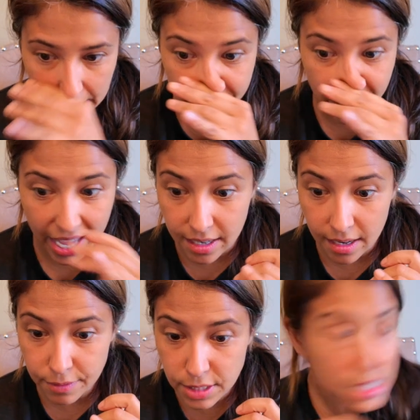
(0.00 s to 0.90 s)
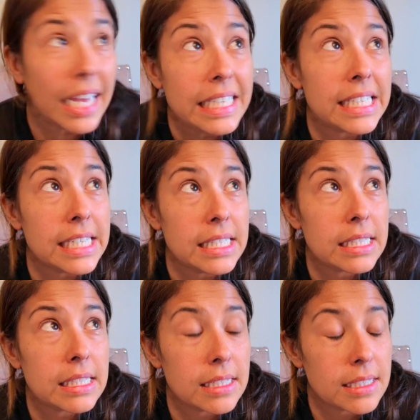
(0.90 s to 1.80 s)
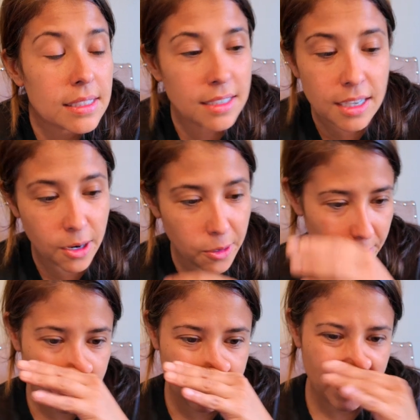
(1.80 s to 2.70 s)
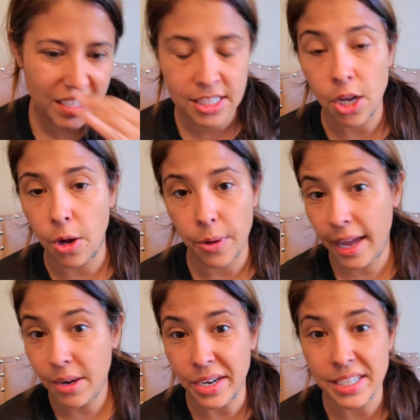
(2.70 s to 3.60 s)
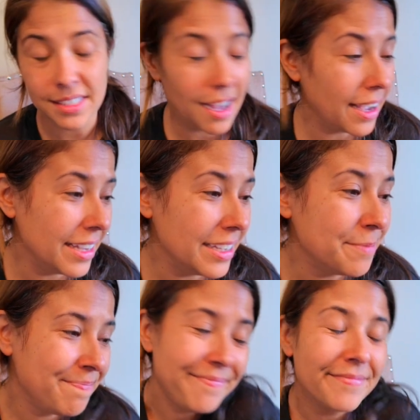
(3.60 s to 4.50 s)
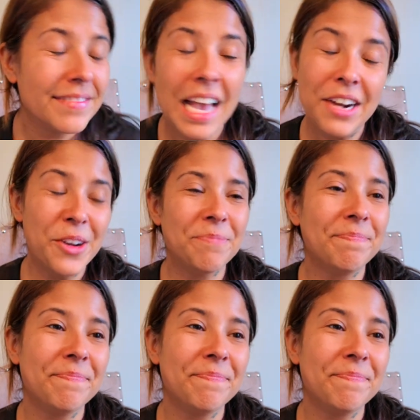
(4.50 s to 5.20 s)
I've had enough slices, you know? So anyways, I don't know.